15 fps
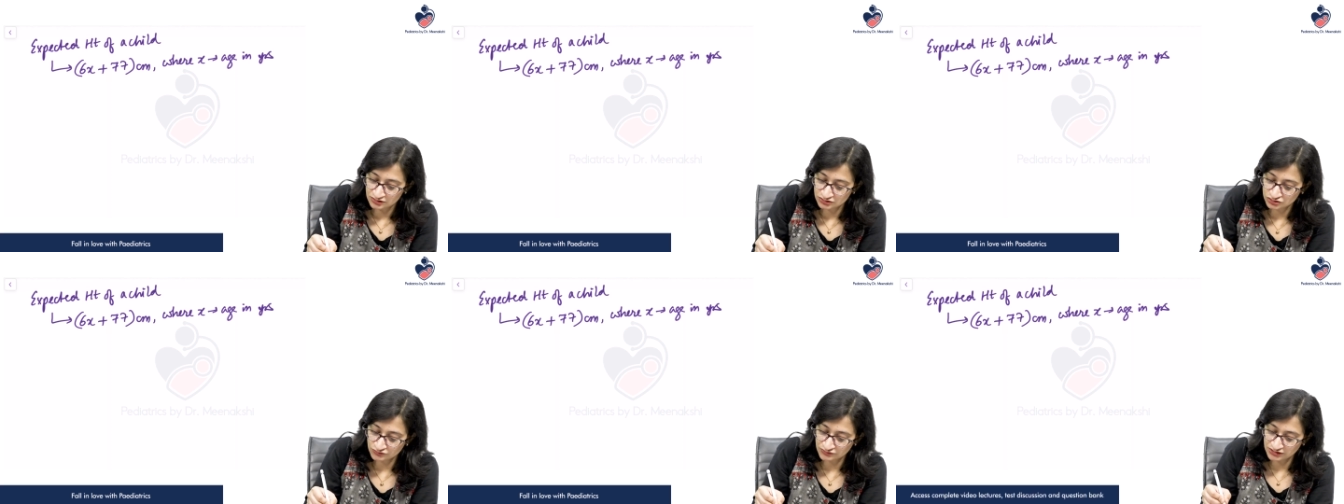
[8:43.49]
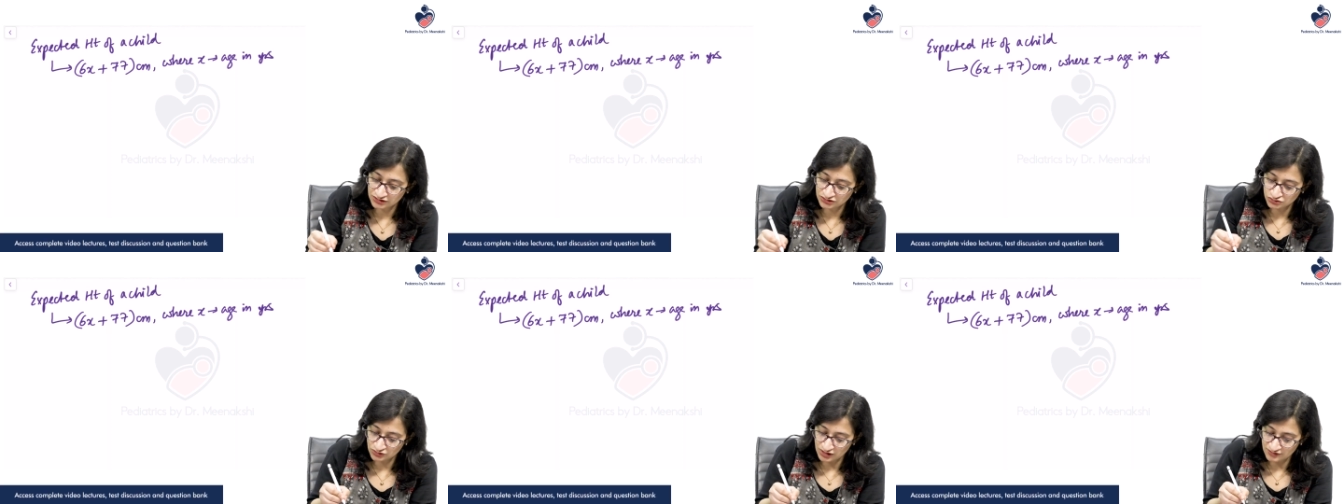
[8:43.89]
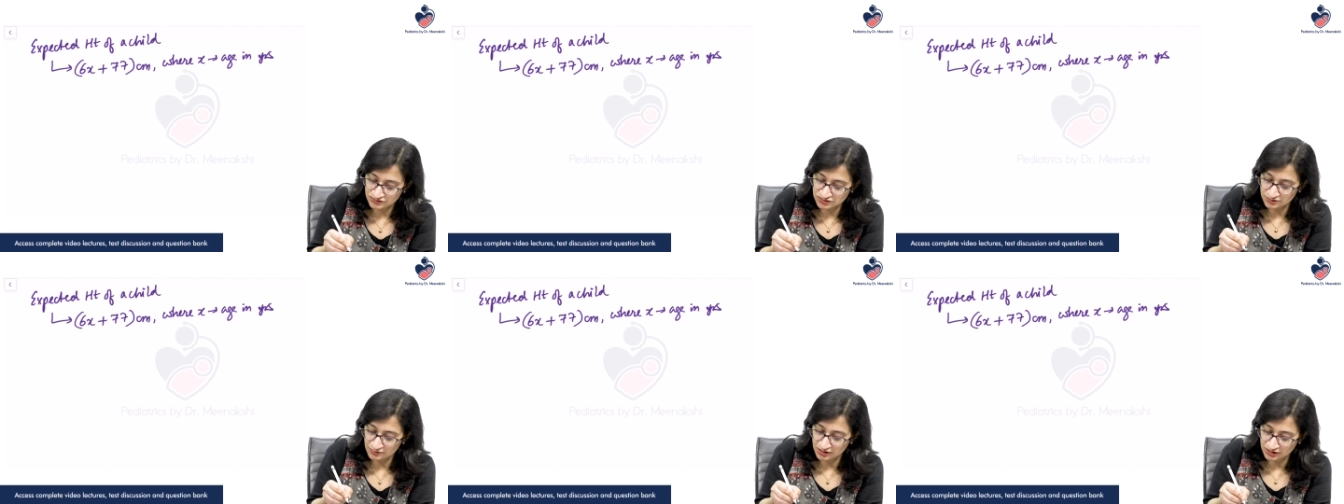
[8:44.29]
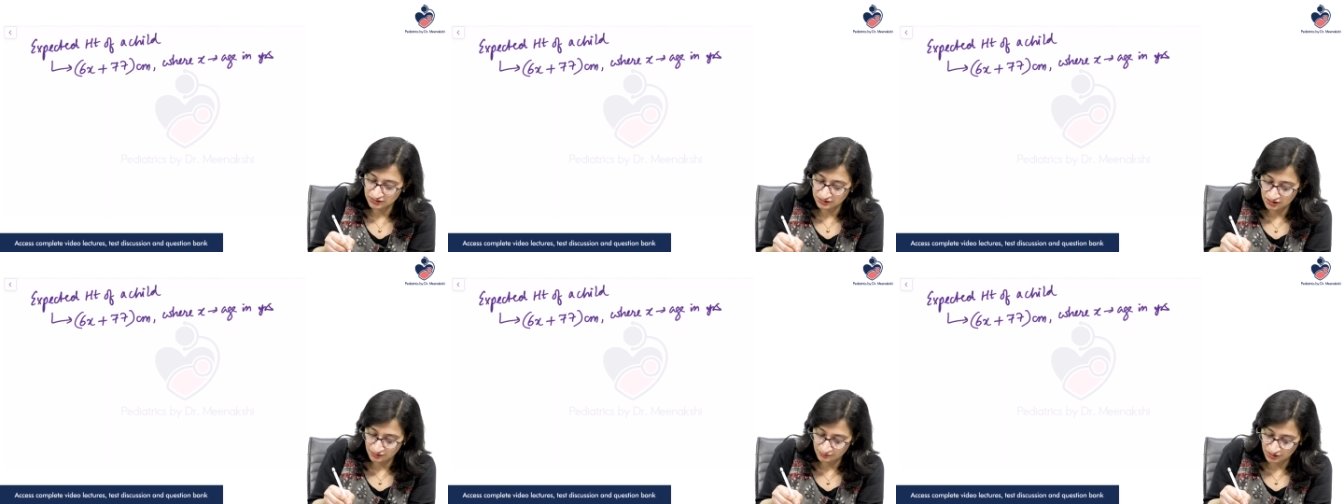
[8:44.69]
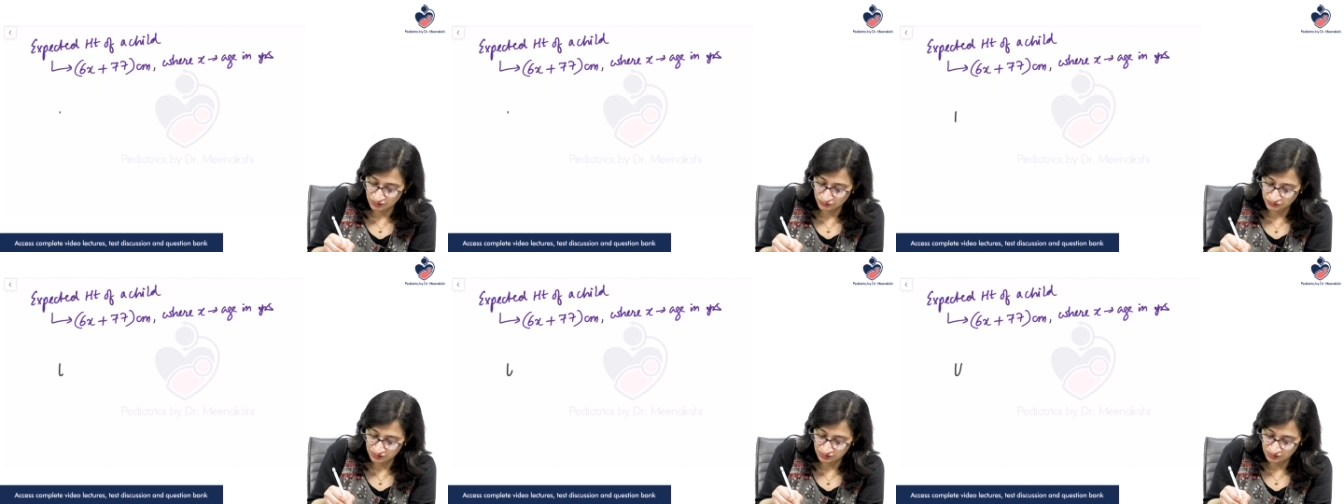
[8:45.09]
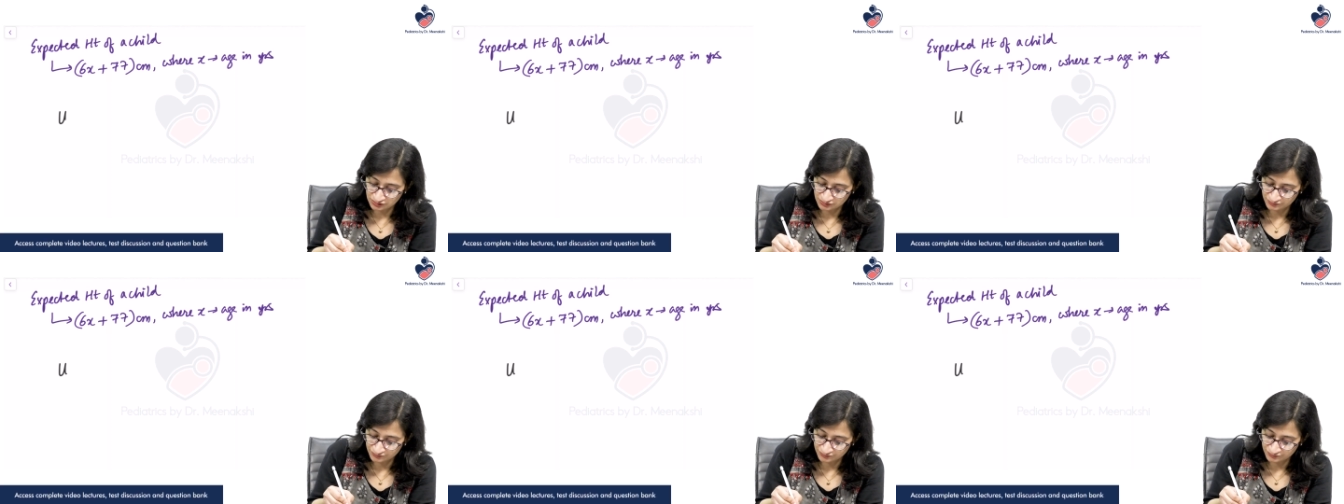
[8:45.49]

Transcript: so we need to have some idea about the